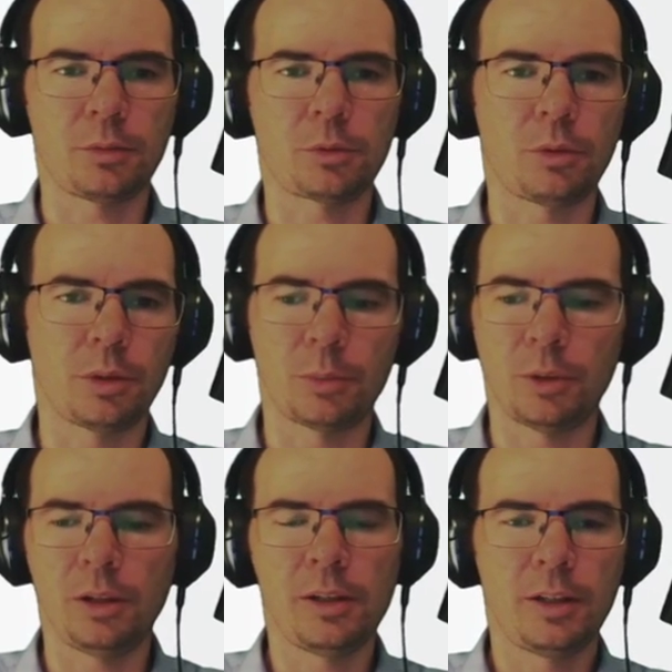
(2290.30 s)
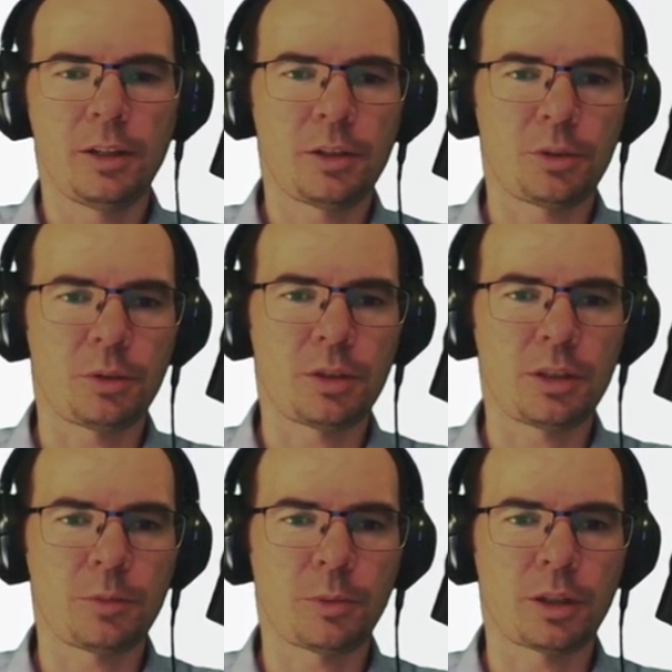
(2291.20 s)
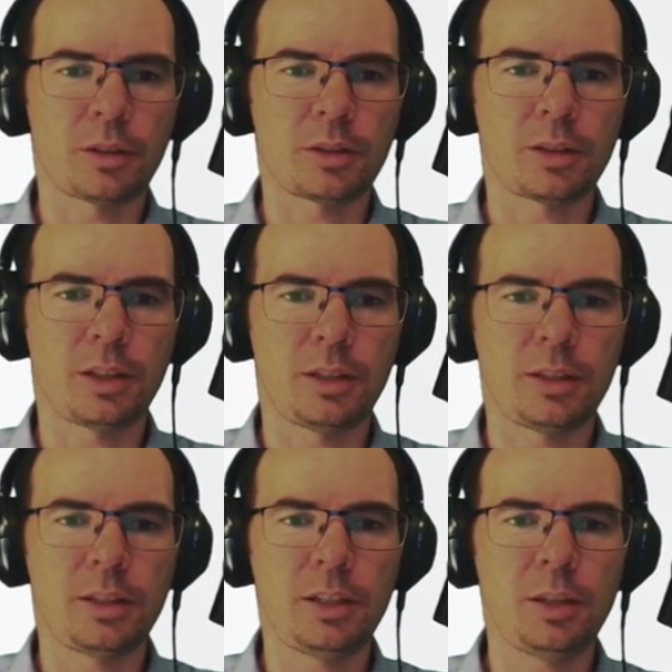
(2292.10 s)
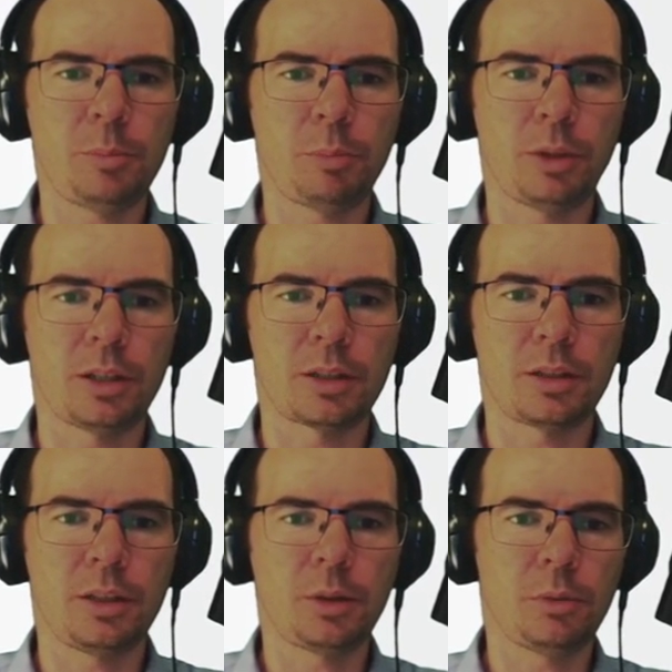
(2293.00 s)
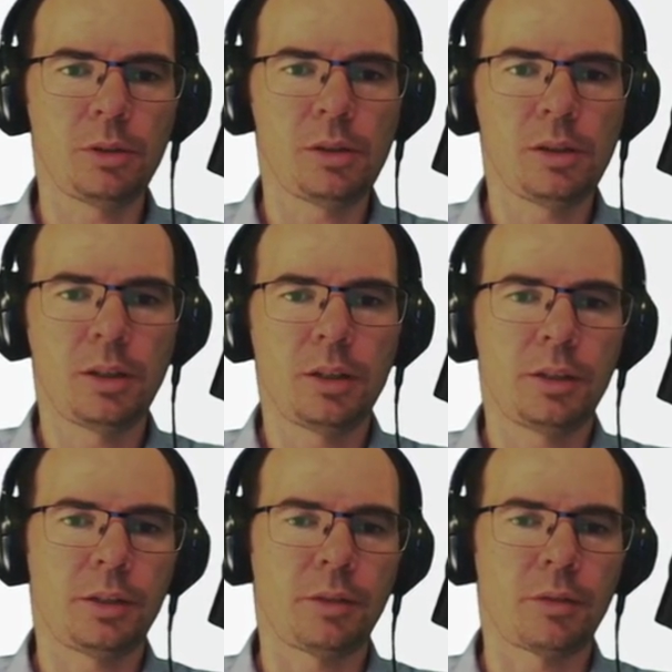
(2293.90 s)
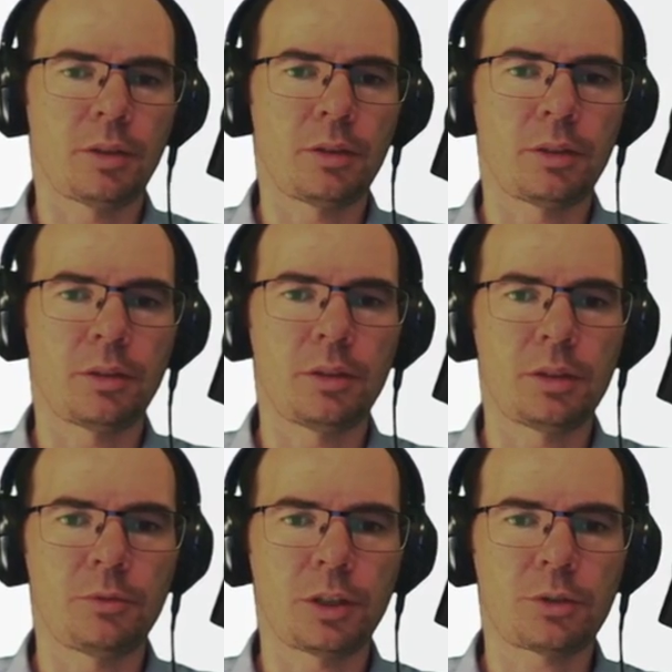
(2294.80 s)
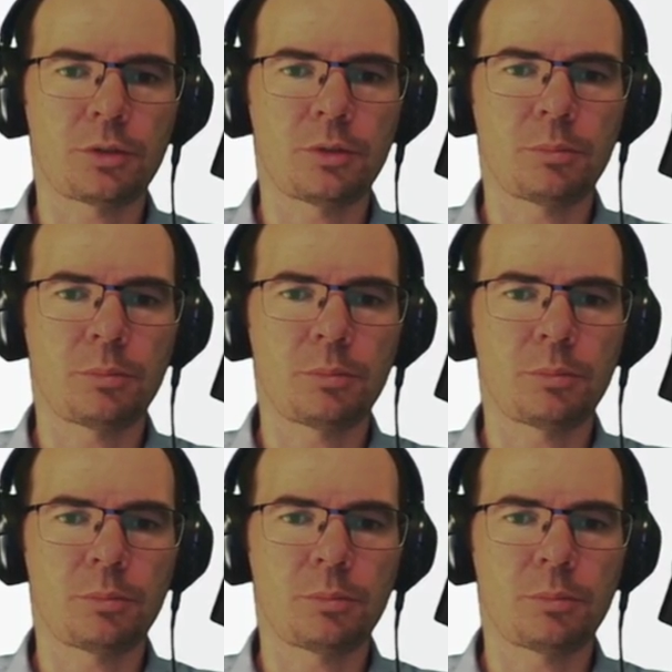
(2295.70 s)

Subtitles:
all that well, so instead we can say C plus equal and then this vector.